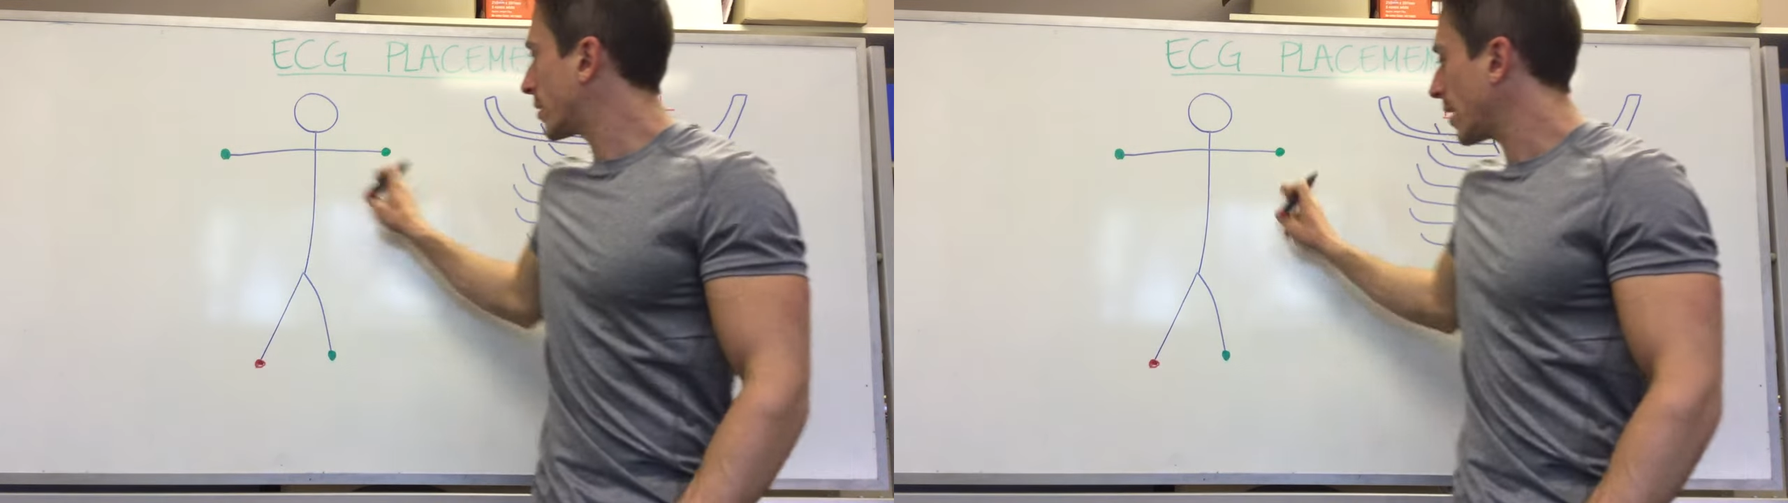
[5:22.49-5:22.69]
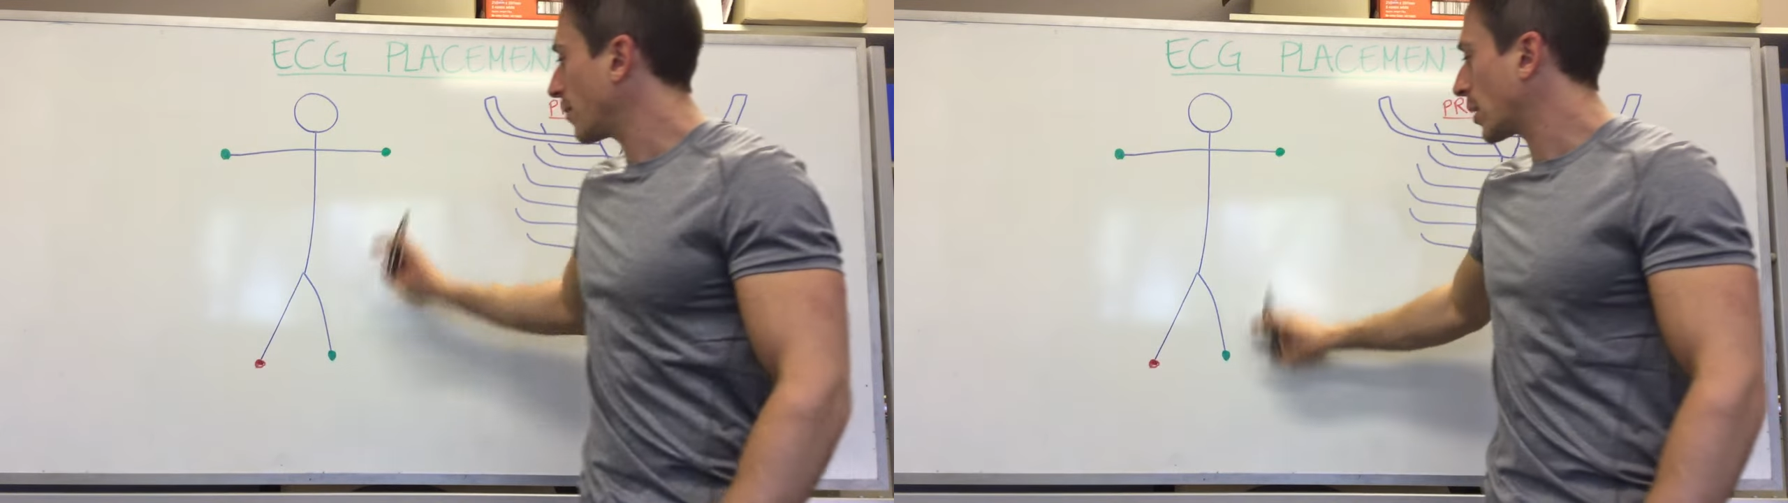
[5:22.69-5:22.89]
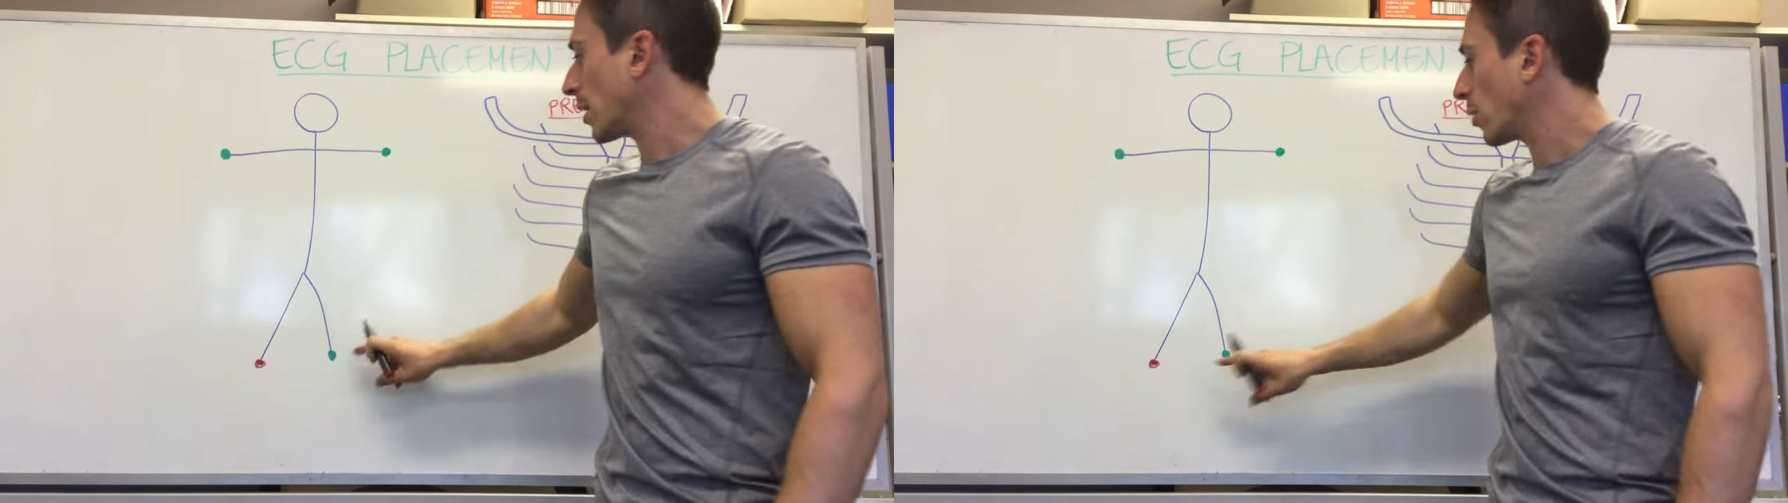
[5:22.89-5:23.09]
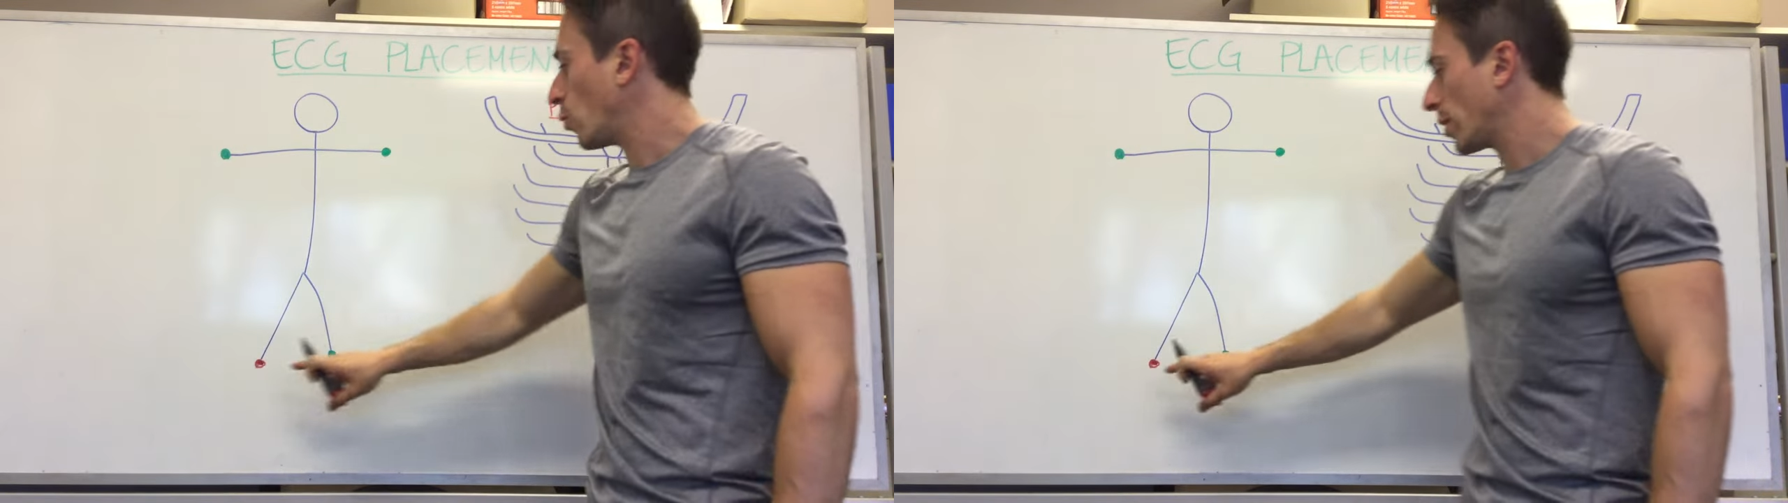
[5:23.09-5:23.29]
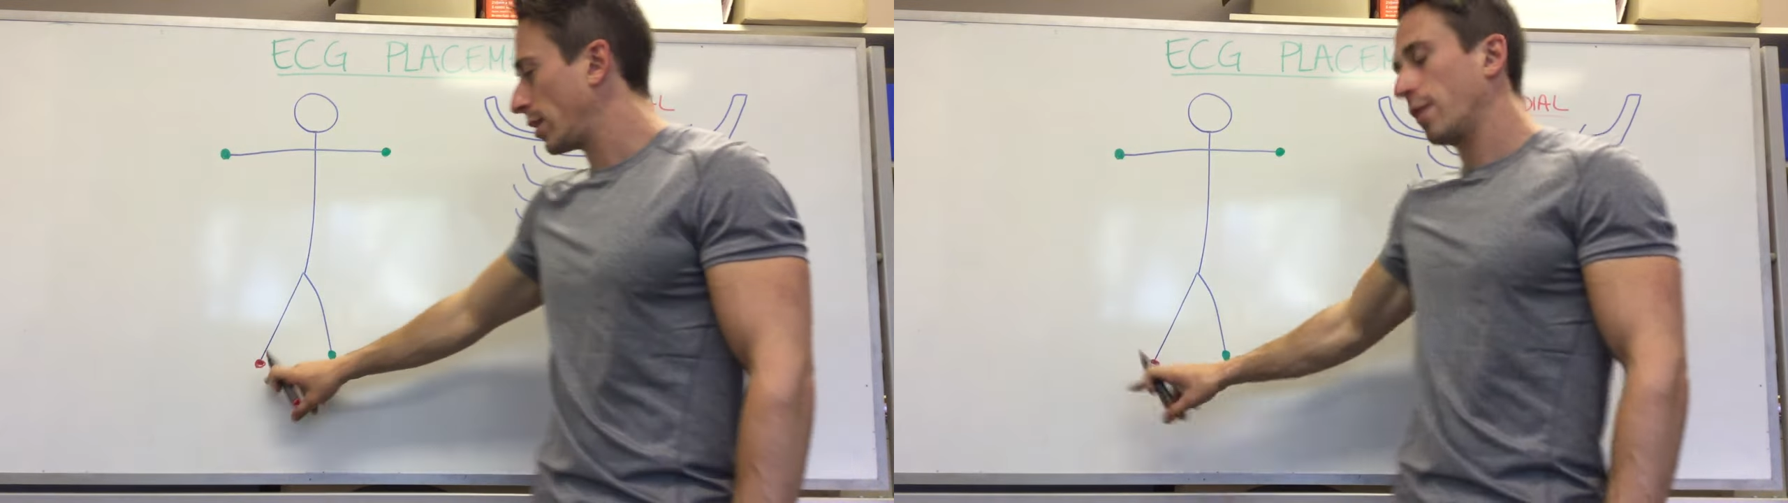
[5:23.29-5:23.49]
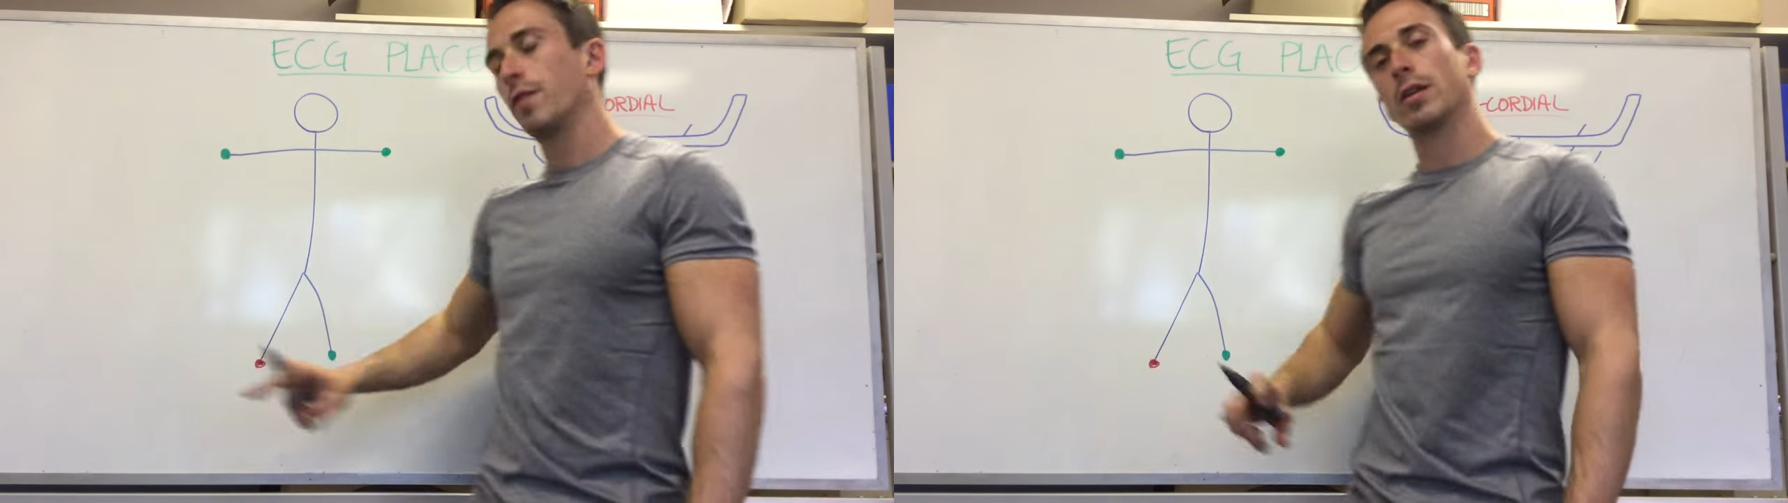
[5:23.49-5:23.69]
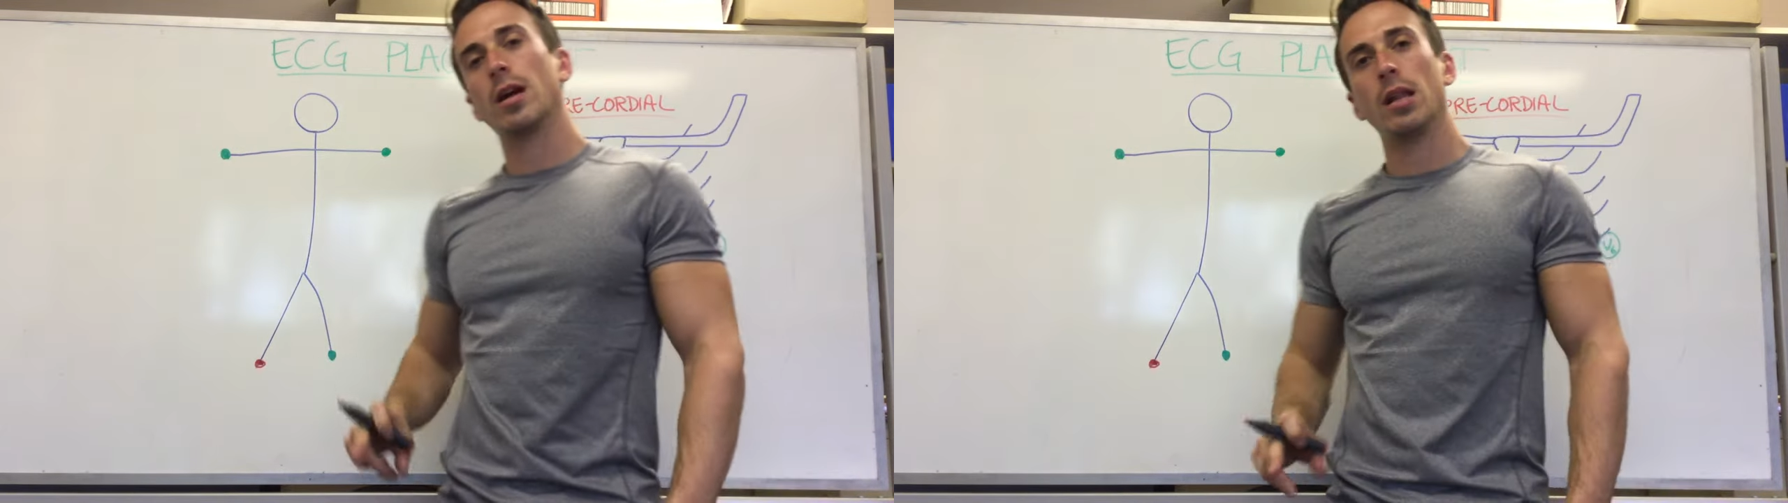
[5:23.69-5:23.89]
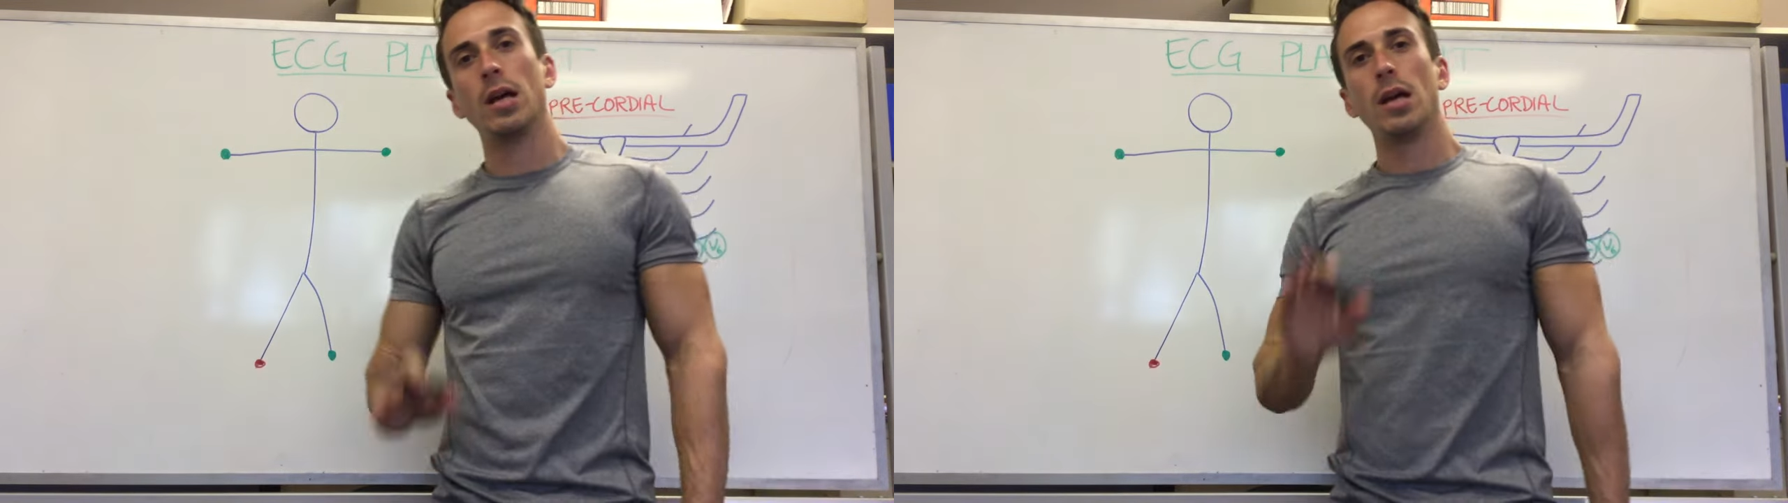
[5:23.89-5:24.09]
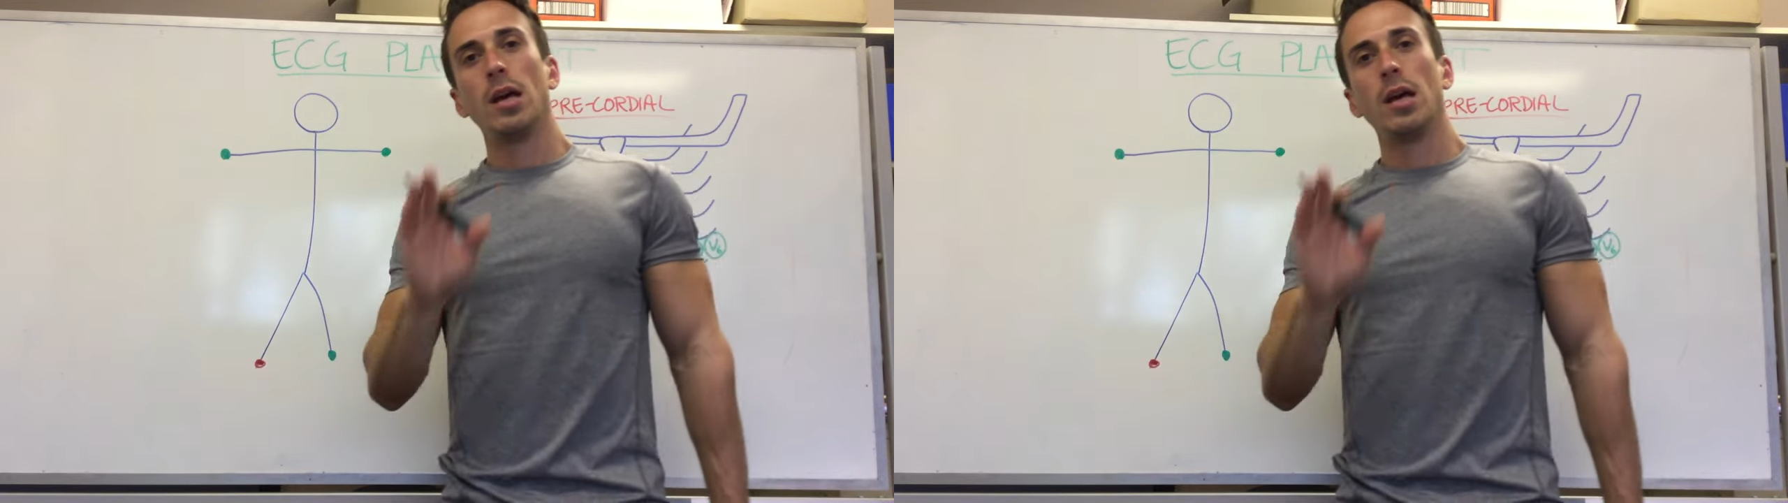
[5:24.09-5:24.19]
same color and one a different color.